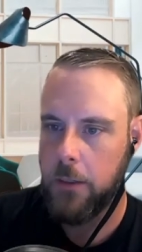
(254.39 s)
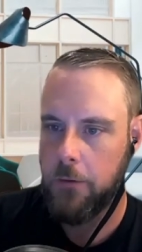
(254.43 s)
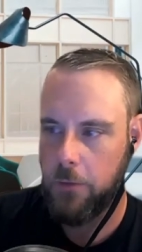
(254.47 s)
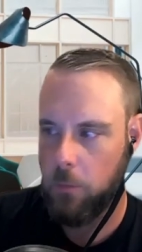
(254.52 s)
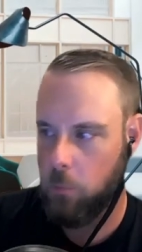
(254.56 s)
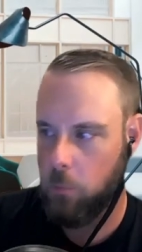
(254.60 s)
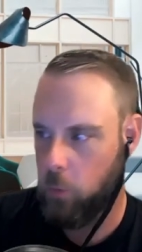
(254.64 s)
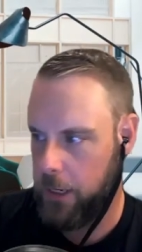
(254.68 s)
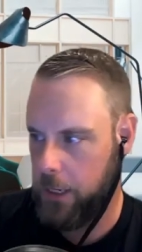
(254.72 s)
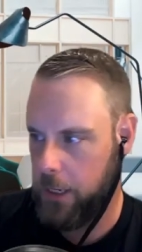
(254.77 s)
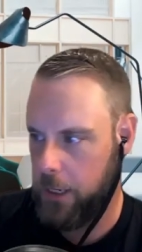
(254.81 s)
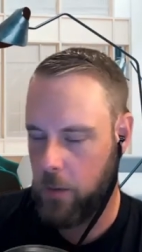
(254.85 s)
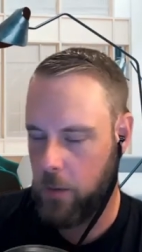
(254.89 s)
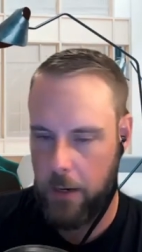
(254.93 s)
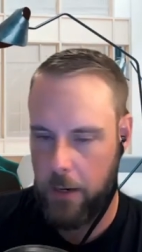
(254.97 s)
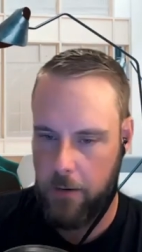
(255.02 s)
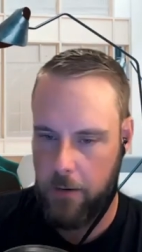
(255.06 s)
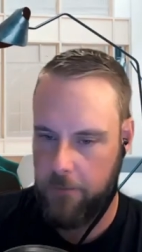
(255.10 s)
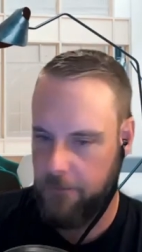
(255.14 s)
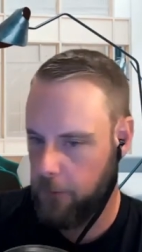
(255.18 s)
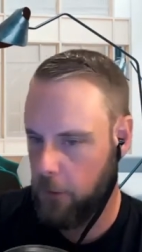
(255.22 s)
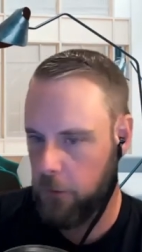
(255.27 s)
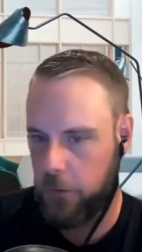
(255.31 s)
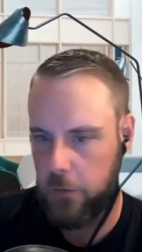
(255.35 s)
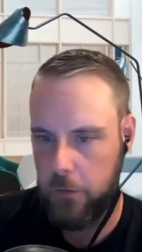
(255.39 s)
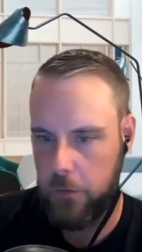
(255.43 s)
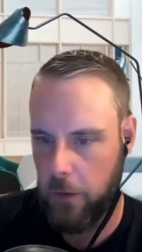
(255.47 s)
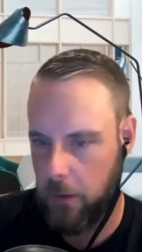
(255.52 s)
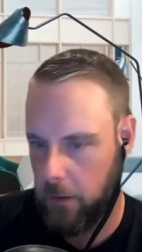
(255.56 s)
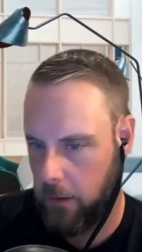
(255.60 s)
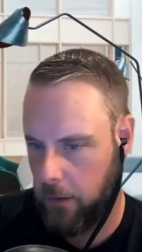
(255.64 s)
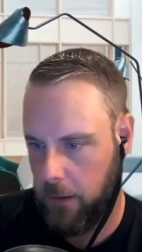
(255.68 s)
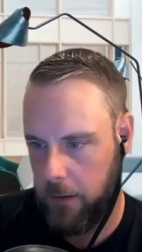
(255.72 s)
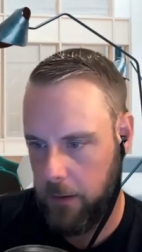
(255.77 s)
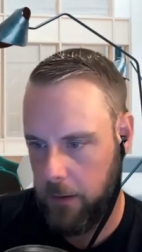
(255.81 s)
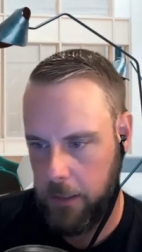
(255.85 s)
from when you kind of first
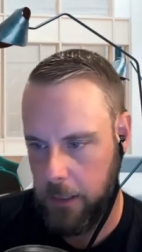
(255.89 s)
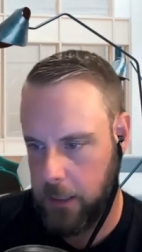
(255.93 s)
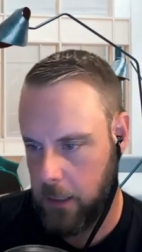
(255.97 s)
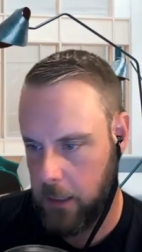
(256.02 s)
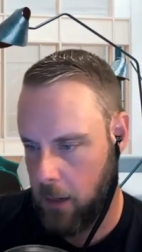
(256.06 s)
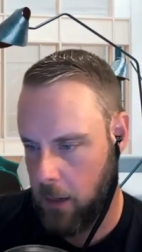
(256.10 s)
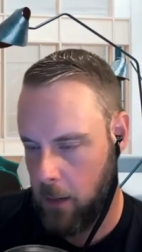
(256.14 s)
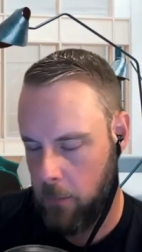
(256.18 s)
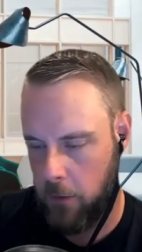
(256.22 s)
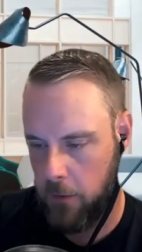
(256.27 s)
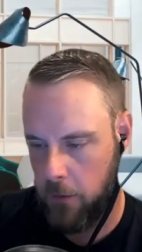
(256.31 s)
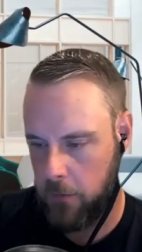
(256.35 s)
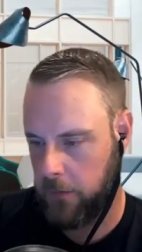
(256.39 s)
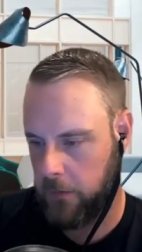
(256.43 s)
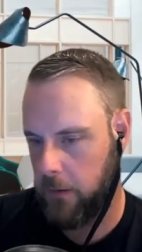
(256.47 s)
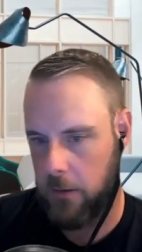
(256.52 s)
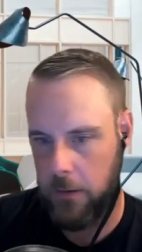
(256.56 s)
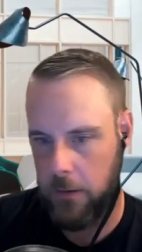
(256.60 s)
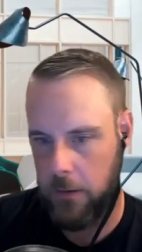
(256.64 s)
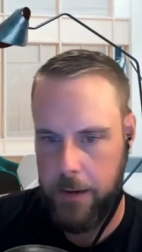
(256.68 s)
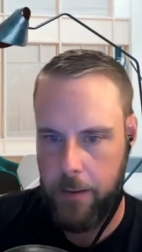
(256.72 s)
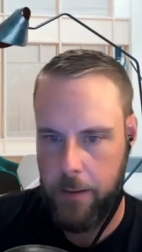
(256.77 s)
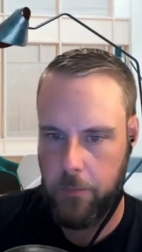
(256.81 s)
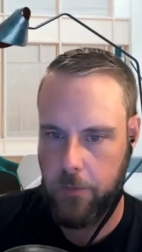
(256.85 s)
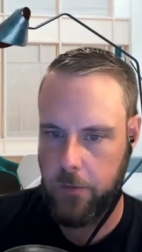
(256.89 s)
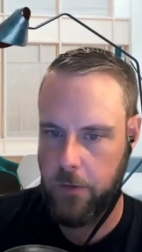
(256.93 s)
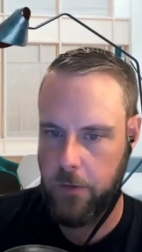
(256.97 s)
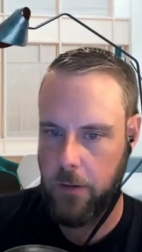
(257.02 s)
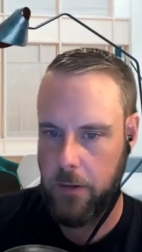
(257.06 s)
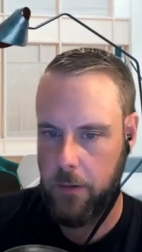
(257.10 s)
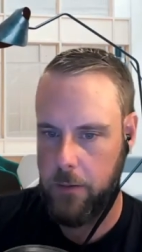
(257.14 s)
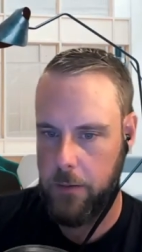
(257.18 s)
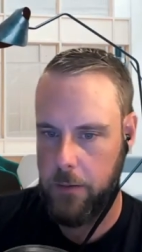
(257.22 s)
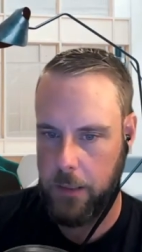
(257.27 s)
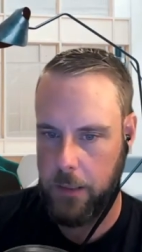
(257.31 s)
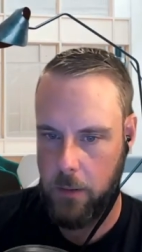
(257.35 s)
started in e-commerce and on
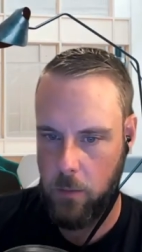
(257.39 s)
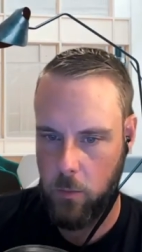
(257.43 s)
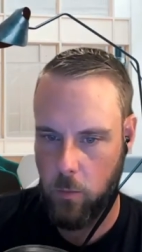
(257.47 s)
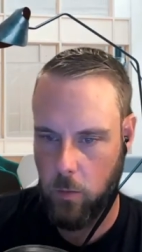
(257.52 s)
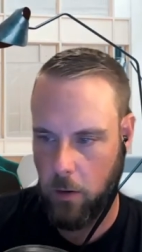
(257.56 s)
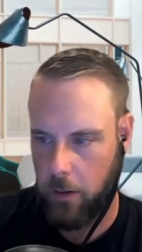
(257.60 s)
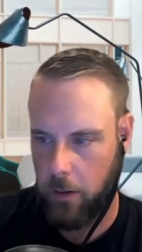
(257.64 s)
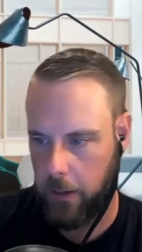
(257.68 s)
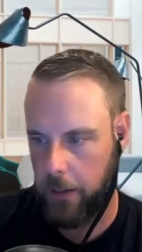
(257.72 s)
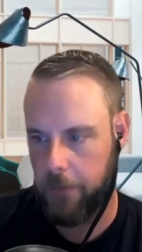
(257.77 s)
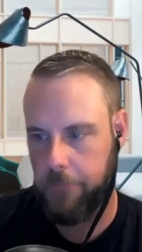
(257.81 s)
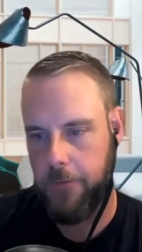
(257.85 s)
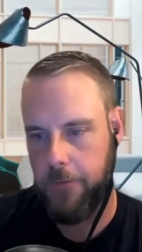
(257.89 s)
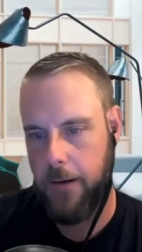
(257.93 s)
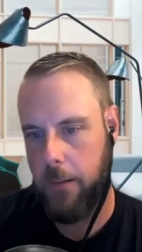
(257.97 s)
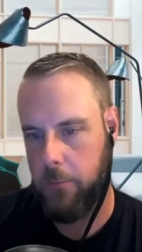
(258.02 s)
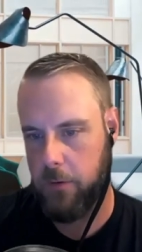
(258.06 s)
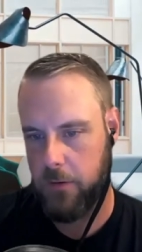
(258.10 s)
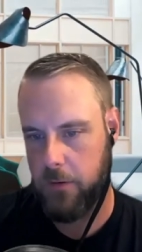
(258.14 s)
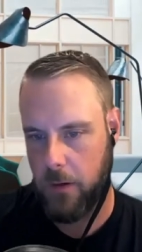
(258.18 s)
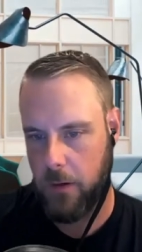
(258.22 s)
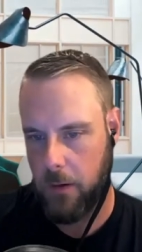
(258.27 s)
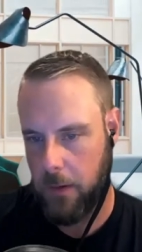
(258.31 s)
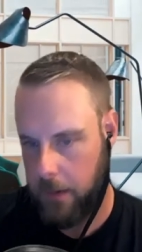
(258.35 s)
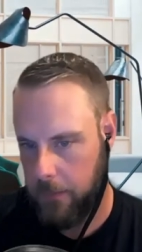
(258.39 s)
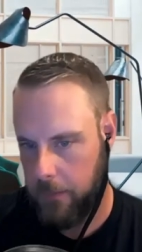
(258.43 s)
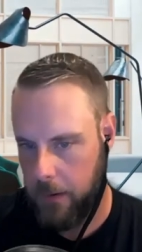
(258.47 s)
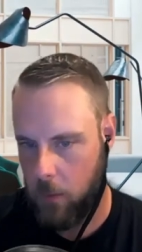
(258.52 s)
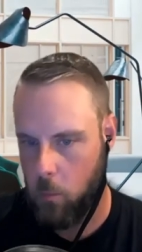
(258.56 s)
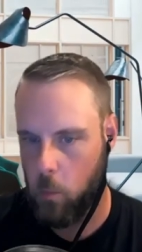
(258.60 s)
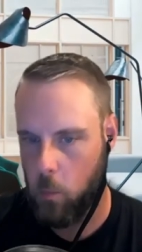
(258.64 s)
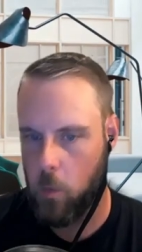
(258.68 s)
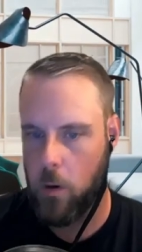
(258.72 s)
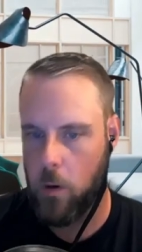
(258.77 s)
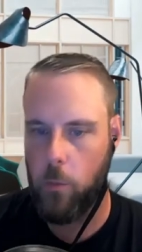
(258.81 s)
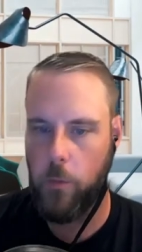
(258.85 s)
amazon you know working for amazon and
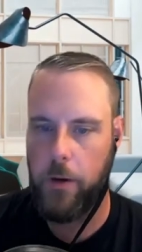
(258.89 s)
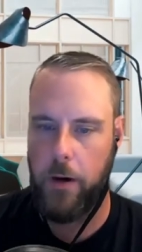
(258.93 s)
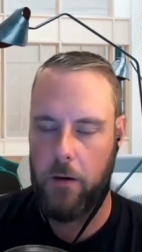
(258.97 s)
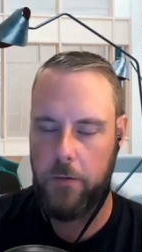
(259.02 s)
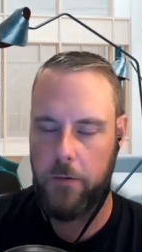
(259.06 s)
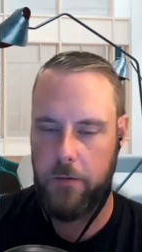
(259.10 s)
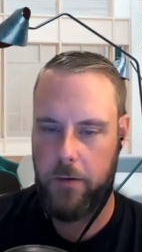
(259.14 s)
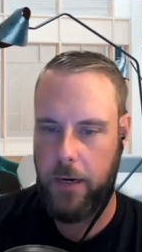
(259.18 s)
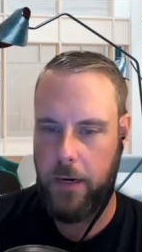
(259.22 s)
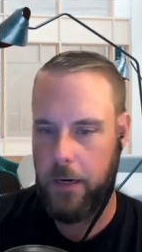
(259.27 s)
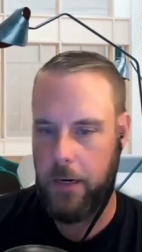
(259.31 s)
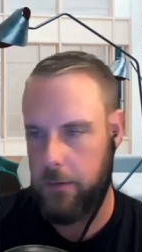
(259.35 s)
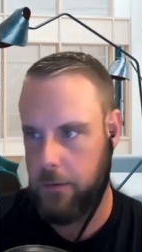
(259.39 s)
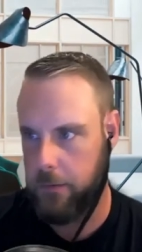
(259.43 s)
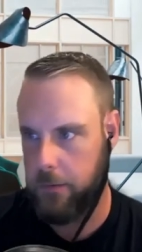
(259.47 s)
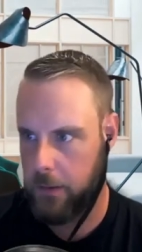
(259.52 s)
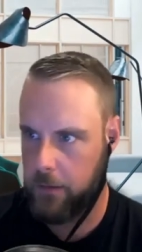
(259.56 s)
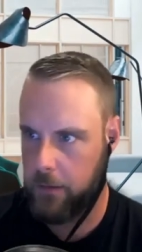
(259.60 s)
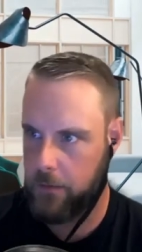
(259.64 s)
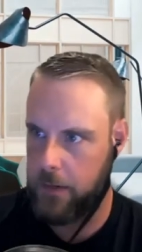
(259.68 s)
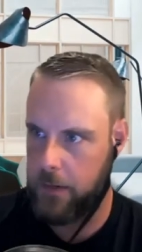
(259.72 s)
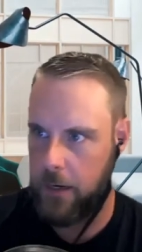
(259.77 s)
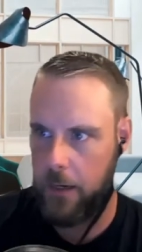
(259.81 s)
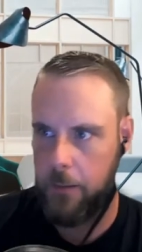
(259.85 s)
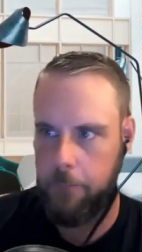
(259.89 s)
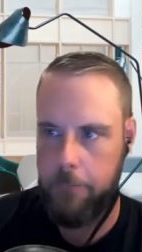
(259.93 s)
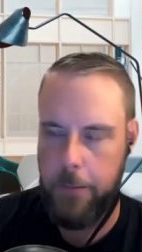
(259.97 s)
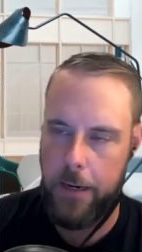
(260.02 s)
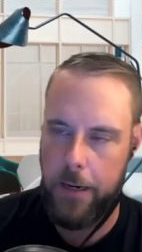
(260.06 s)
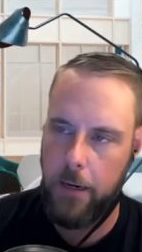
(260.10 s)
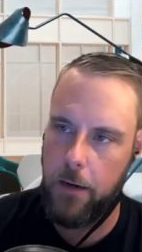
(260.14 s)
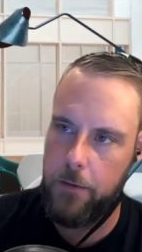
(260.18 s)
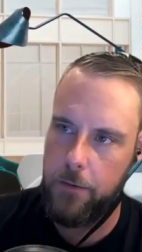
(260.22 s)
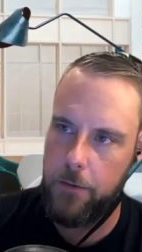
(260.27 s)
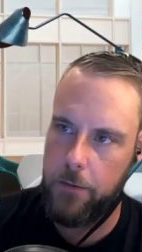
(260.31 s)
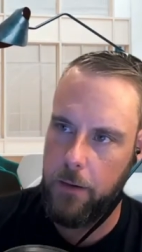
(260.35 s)
then where we are today do you think it's getting
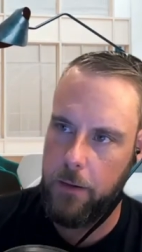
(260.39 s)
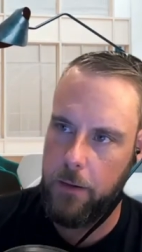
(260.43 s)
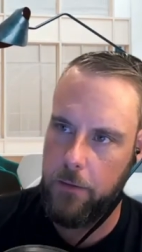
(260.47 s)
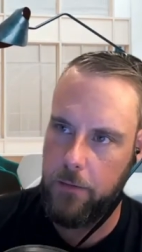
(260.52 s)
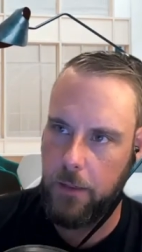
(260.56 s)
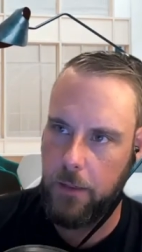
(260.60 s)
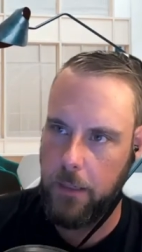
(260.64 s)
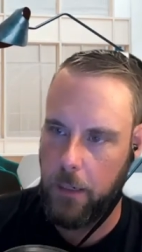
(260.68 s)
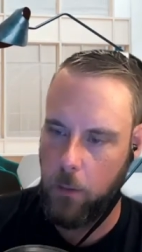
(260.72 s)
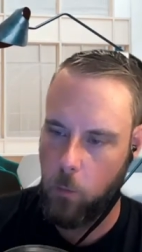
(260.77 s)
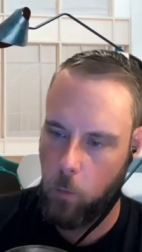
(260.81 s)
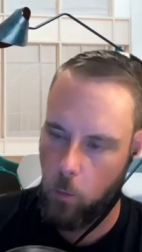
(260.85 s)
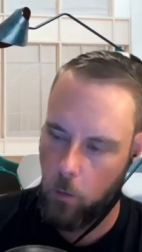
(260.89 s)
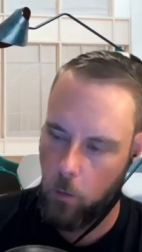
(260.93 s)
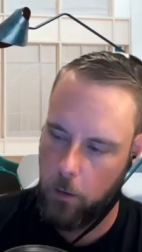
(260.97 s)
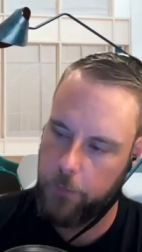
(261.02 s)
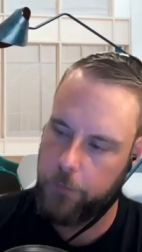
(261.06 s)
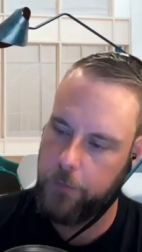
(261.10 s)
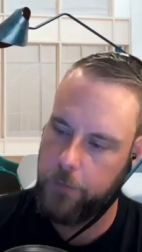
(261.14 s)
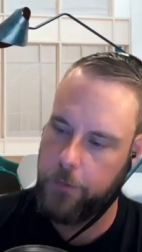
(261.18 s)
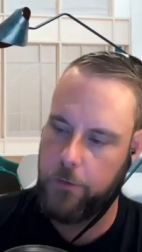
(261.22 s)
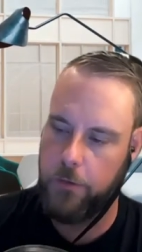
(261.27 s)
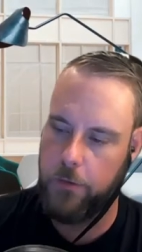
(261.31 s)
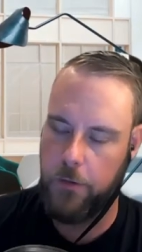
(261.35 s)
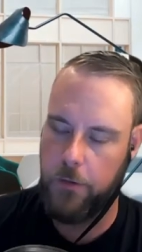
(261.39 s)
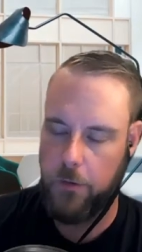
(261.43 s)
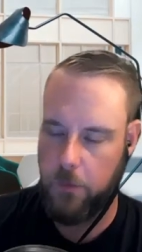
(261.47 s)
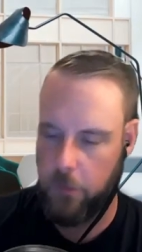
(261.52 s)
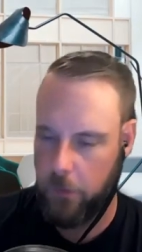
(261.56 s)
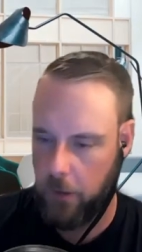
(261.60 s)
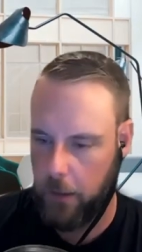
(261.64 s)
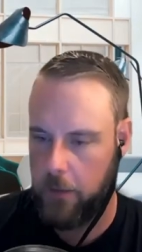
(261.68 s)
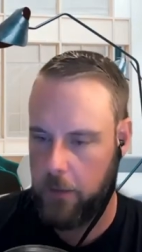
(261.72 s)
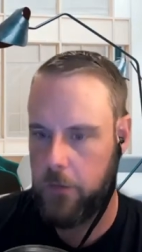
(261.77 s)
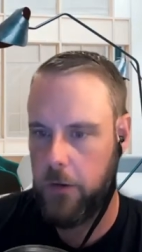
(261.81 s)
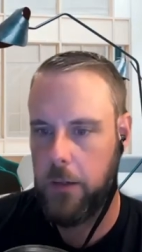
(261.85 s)
better you, is it getting worse is it
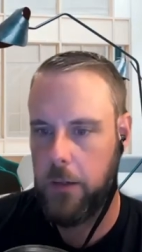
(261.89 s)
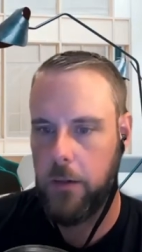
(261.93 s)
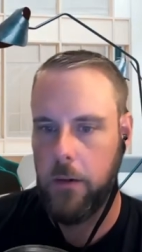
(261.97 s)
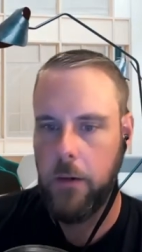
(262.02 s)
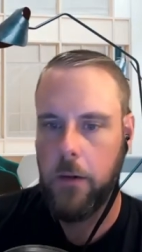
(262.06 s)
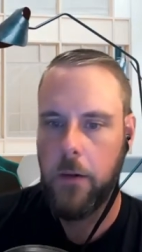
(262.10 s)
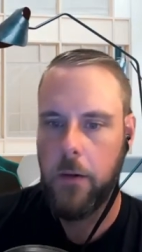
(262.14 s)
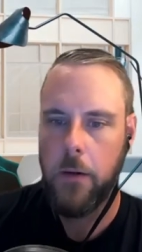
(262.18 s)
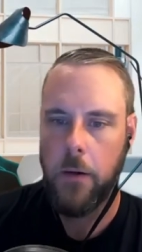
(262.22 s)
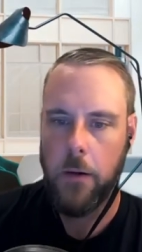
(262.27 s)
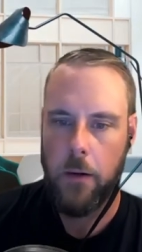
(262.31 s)
changing